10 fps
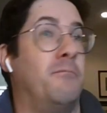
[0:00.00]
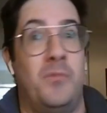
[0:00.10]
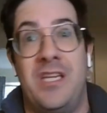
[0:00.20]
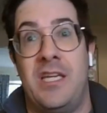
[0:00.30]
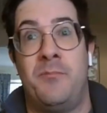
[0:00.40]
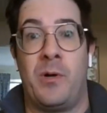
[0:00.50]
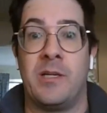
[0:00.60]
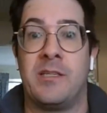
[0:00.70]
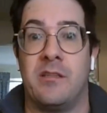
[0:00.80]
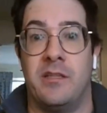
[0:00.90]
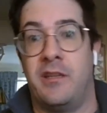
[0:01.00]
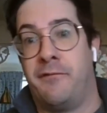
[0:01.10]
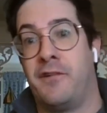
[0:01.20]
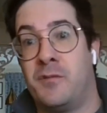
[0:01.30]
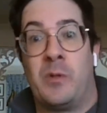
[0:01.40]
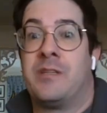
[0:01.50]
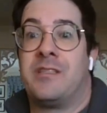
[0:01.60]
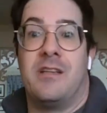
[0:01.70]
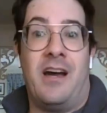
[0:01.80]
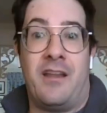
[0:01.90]
Me personally, the first
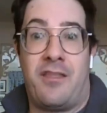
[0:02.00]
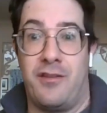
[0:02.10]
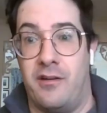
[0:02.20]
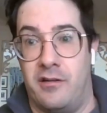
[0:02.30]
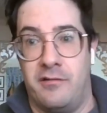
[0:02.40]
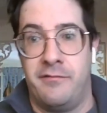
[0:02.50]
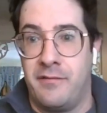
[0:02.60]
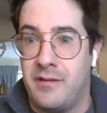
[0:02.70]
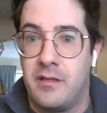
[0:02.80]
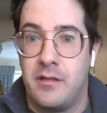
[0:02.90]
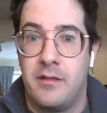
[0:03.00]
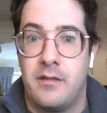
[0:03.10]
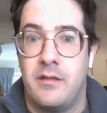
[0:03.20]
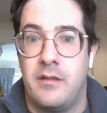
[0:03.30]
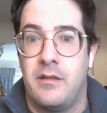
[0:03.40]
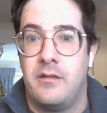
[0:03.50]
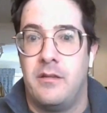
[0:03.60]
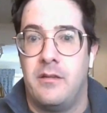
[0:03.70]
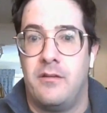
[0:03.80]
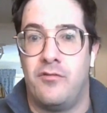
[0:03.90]
person I thought of
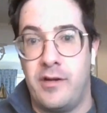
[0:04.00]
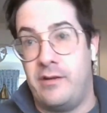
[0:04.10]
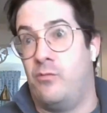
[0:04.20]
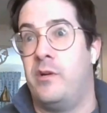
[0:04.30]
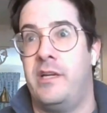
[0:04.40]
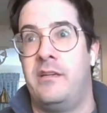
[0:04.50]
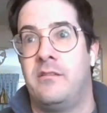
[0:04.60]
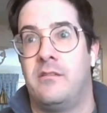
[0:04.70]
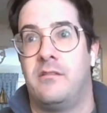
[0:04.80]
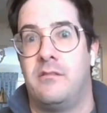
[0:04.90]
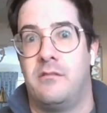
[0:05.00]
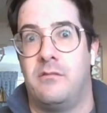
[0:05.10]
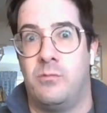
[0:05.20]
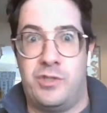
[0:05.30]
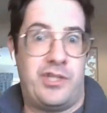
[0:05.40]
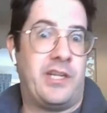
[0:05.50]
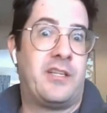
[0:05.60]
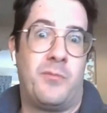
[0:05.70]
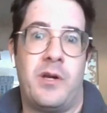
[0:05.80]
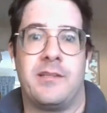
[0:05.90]
right away was
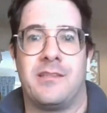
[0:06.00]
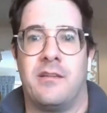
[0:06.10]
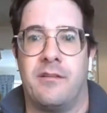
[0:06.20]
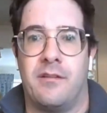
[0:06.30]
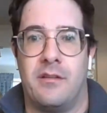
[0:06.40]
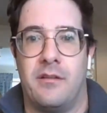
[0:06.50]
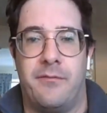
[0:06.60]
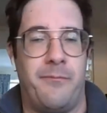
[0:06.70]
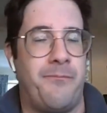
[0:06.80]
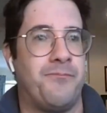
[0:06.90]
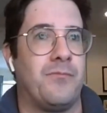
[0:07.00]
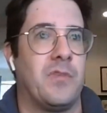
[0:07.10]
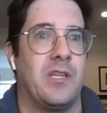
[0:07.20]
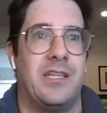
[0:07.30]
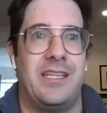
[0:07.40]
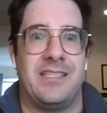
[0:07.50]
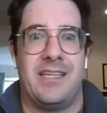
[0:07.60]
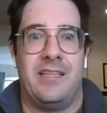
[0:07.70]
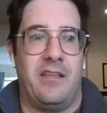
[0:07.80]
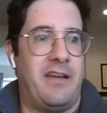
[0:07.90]
Jake DeBrusk. He's
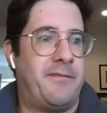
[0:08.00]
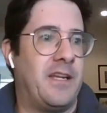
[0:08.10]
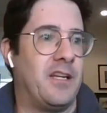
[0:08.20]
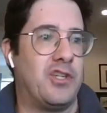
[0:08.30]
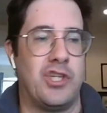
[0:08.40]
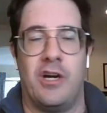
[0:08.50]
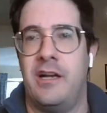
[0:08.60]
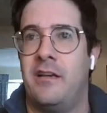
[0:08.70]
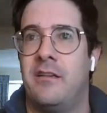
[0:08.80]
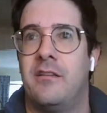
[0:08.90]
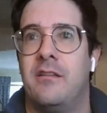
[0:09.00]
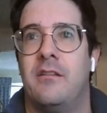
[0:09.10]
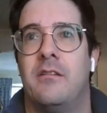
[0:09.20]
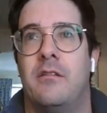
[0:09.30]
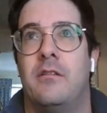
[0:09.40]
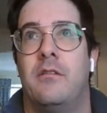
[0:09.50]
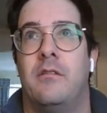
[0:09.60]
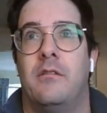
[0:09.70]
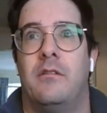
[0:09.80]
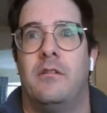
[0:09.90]
a left-hand shot,
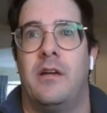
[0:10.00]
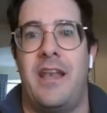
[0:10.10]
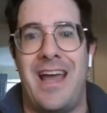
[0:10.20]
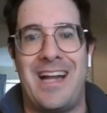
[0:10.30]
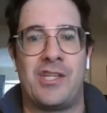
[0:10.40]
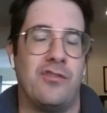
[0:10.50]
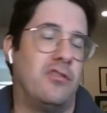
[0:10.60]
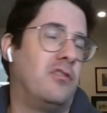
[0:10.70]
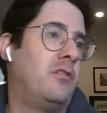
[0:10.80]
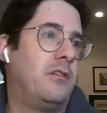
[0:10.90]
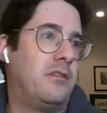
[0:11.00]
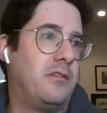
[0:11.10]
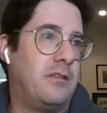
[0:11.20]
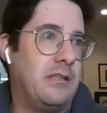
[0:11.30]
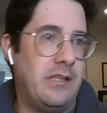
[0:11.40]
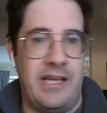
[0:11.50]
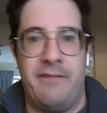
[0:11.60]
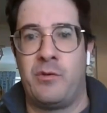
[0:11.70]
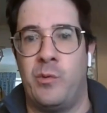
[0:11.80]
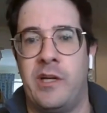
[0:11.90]
a natural
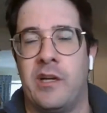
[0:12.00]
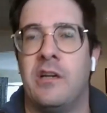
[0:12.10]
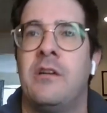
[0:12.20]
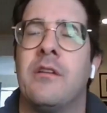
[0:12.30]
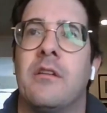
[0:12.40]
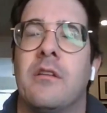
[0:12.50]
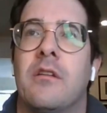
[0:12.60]
left winger.